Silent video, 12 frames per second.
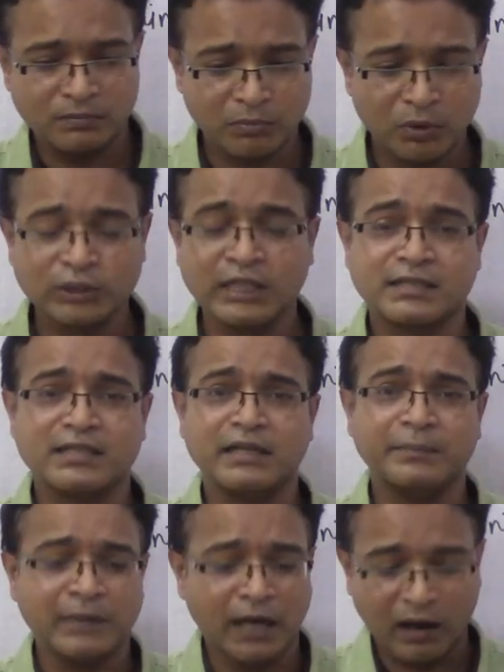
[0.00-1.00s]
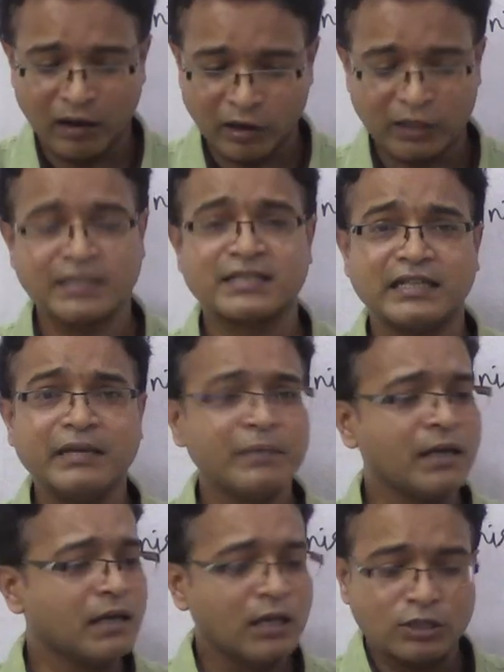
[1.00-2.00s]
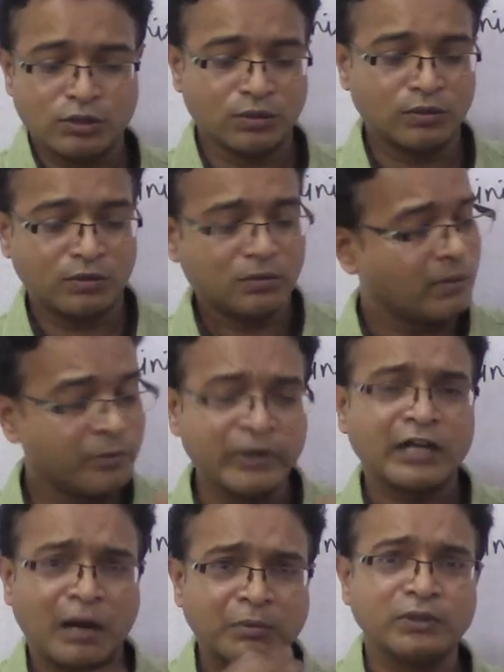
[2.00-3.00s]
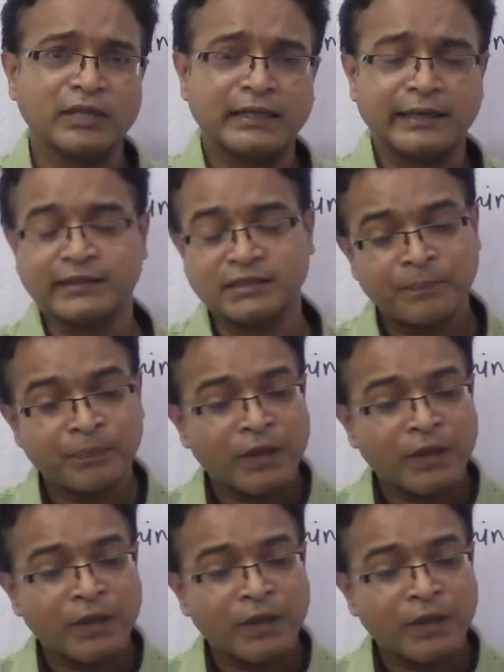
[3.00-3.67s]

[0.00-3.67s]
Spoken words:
both are same, all are same. So we'll come to that next.